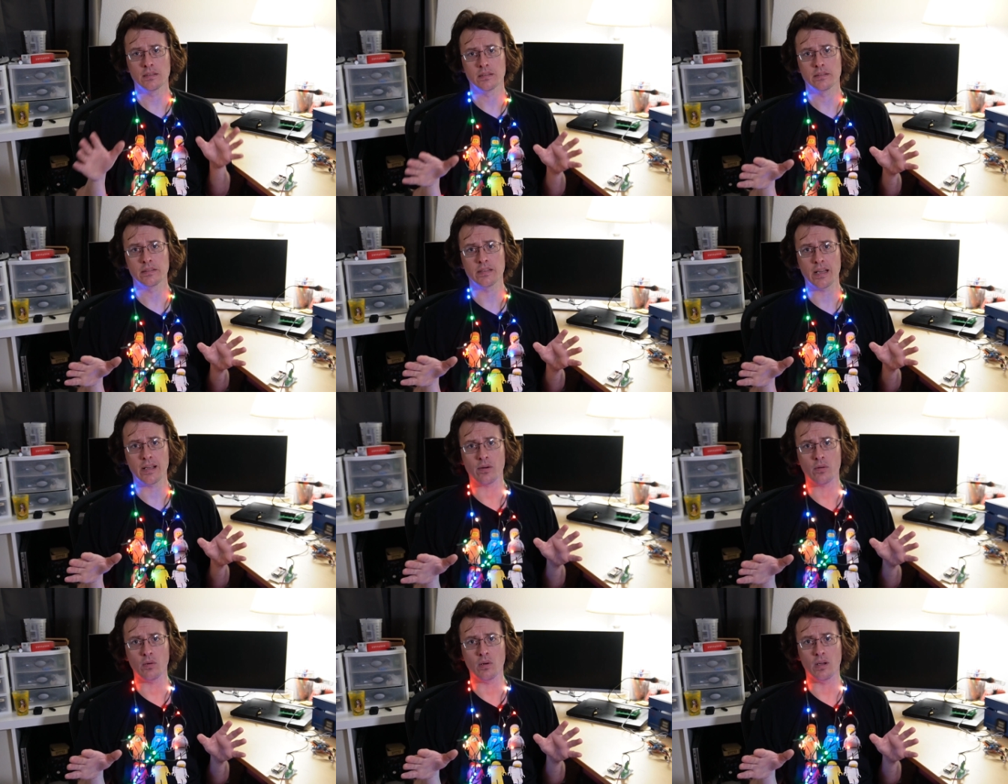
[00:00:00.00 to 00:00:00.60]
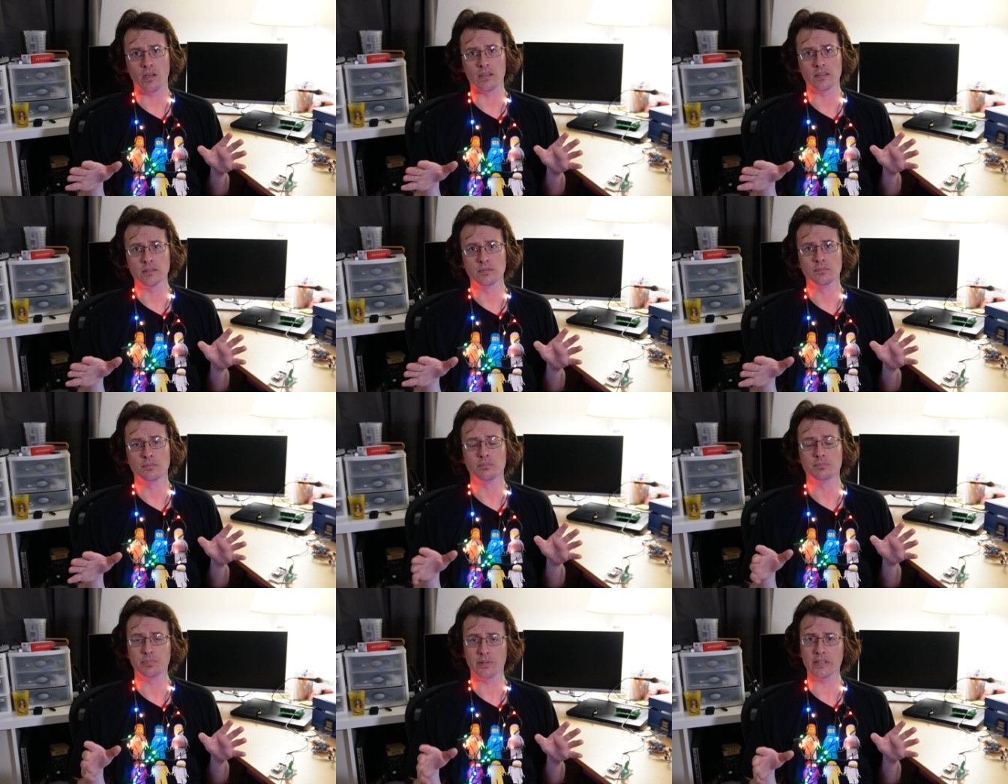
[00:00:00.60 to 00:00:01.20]
Not all,
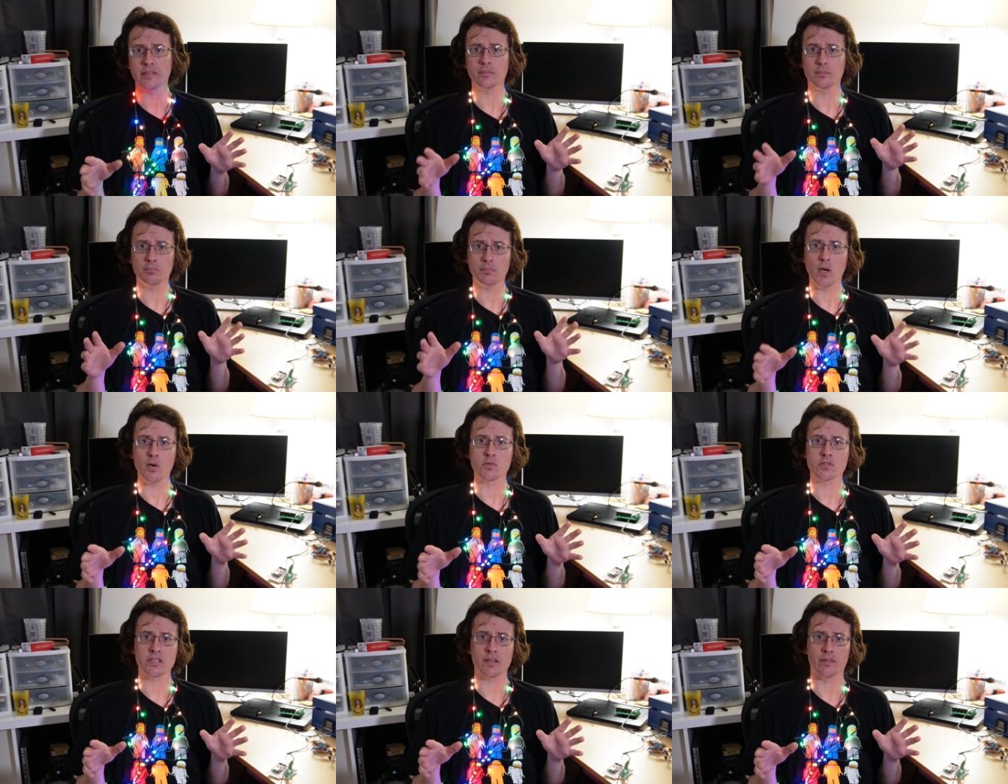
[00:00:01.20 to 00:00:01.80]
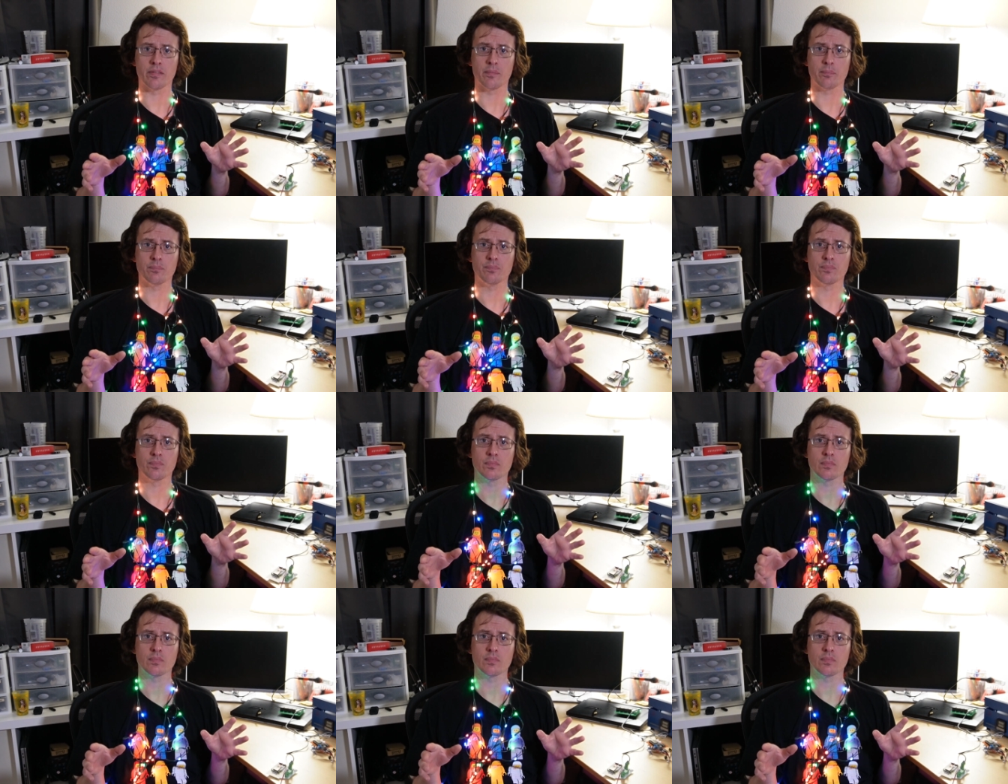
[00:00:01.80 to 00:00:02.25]
but most of them.